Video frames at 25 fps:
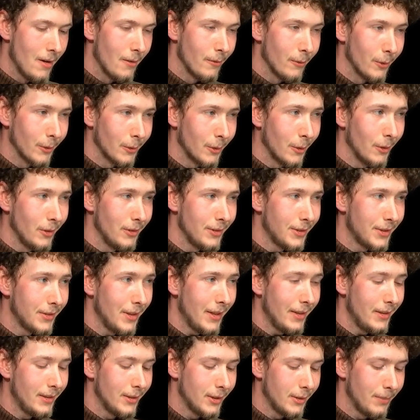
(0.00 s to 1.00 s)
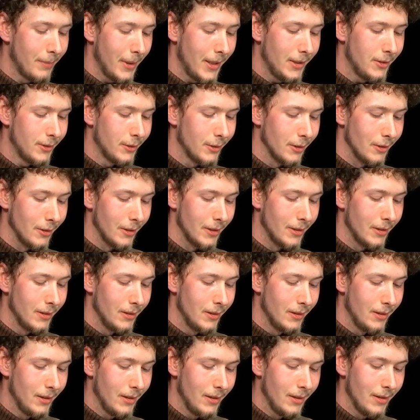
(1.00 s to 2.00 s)
For Kurdistan especially,
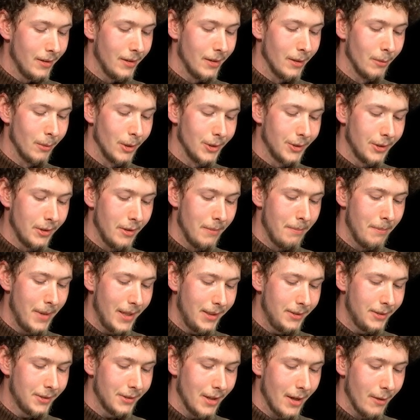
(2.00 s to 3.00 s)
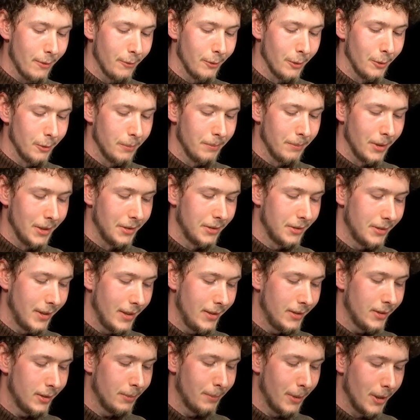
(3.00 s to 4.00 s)
there was an immense effort by
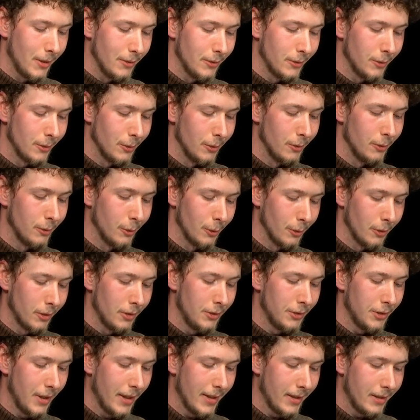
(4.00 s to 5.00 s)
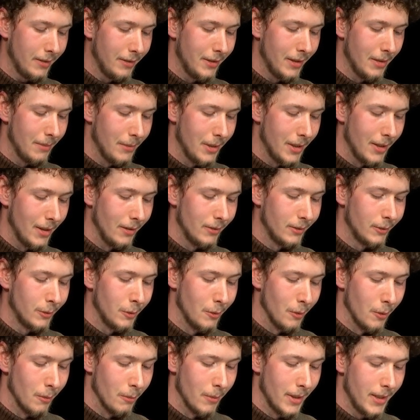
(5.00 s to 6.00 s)
state sponsored Turkish academia
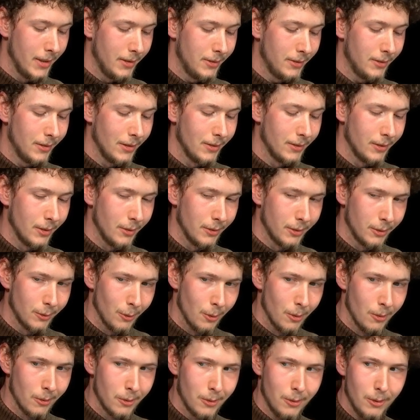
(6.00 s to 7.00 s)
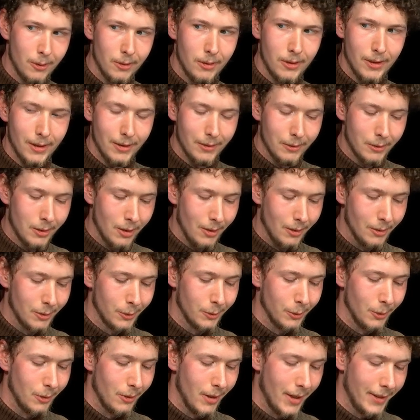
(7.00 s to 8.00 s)
to erase its historical and
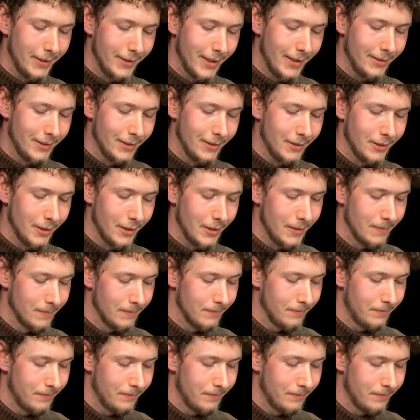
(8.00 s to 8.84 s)
cultural identity.